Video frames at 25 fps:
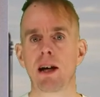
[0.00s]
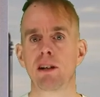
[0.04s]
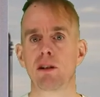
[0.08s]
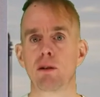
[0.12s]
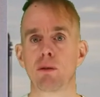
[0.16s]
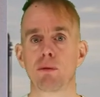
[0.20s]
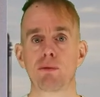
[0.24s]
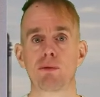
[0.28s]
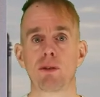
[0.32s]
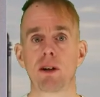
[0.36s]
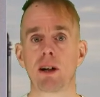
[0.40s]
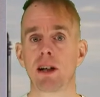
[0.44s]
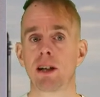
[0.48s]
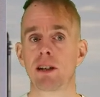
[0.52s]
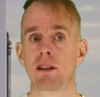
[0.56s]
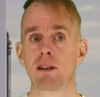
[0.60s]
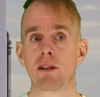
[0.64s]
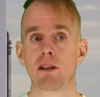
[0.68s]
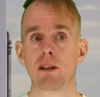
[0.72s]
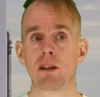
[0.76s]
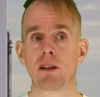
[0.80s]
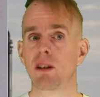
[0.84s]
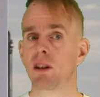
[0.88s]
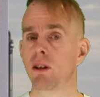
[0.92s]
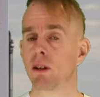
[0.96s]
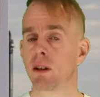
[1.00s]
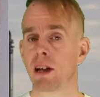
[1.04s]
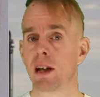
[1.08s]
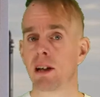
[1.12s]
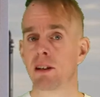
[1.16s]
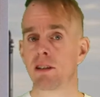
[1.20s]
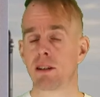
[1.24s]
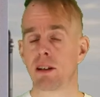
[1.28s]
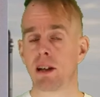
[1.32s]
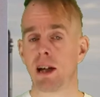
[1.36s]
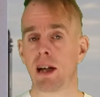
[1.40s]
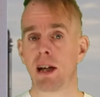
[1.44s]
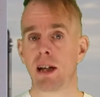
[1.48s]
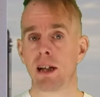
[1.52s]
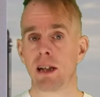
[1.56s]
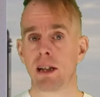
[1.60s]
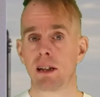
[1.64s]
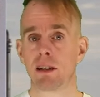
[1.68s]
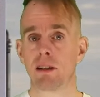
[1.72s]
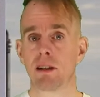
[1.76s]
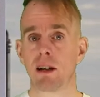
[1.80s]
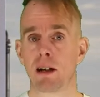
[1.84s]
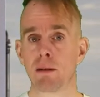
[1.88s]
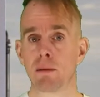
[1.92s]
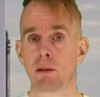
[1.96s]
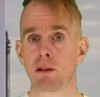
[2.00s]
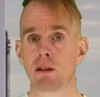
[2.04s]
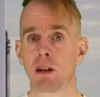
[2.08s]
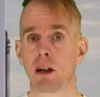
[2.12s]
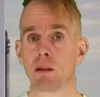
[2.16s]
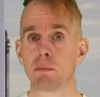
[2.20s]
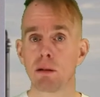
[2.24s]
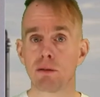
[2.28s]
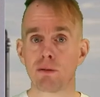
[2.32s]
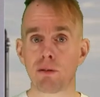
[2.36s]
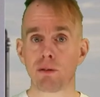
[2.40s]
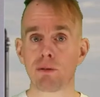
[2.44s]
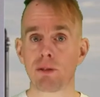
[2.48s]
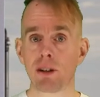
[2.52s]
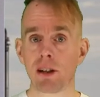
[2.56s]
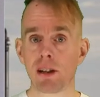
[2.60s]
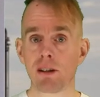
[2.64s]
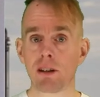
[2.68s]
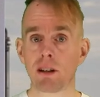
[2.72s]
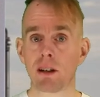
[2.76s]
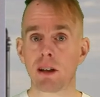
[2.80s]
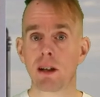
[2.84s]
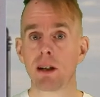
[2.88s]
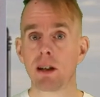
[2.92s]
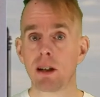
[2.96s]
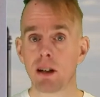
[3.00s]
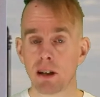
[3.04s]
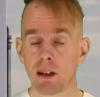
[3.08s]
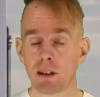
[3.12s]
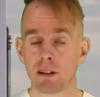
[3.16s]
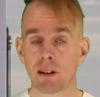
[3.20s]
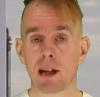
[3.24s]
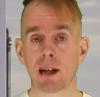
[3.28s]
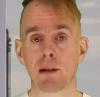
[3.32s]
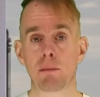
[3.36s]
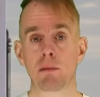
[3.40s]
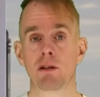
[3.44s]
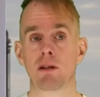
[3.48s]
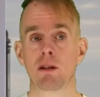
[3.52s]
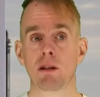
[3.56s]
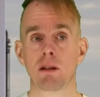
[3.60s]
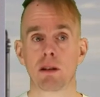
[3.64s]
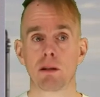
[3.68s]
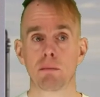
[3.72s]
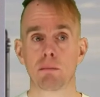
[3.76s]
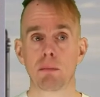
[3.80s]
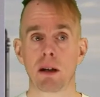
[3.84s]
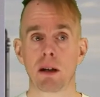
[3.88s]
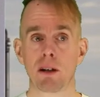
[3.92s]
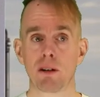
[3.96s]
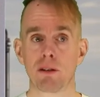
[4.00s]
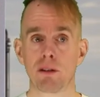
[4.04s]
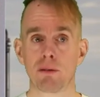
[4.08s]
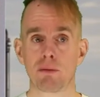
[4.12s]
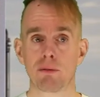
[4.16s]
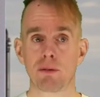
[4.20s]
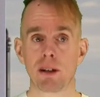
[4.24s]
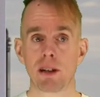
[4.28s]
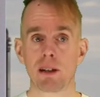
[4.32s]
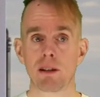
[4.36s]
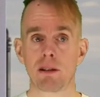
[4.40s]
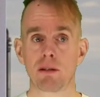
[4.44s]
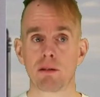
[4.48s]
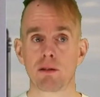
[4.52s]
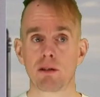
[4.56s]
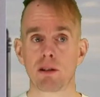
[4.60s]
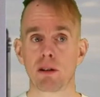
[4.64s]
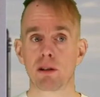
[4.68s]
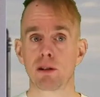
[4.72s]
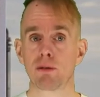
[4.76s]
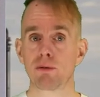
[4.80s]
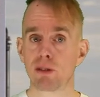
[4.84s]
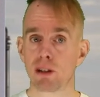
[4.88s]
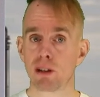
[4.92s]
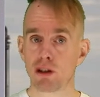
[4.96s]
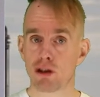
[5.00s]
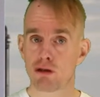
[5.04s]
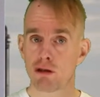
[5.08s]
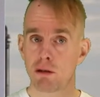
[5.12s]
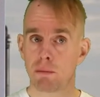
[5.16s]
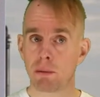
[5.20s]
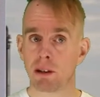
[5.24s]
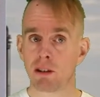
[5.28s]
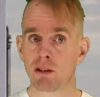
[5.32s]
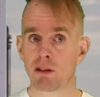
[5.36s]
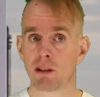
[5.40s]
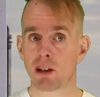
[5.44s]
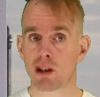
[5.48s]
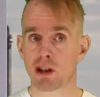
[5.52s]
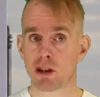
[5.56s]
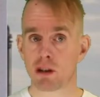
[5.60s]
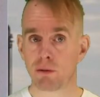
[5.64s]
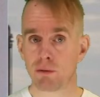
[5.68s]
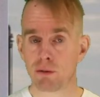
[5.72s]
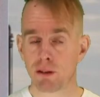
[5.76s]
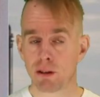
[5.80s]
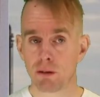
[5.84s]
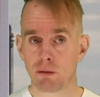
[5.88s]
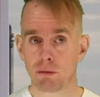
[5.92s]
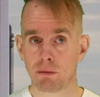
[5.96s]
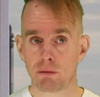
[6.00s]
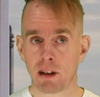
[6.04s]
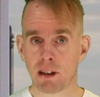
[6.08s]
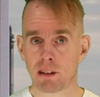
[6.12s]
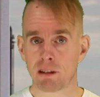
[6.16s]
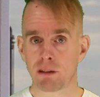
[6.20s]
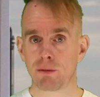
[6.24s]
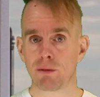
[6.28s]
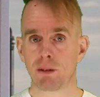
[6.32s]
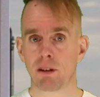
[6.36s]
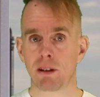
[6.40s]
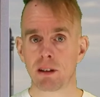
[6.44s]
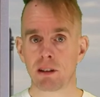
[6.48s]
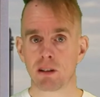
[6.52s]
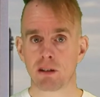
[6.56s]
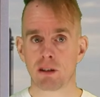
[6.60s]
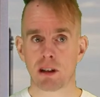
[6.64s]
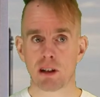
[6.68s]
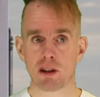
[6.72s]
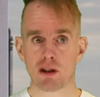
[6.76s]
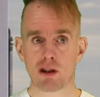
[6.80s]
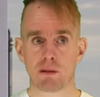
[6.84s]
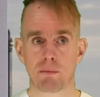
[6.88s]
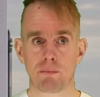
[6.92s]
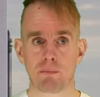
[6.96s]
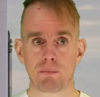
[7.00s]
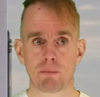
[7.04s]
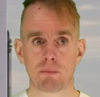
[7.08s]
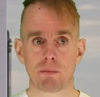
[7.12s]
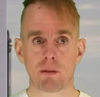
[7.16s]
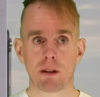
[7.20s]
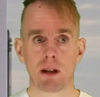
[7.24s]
and you'll find that you'll get a diameter above a feed and a diameter below the feed, so for your stripping section and for your rectifying section.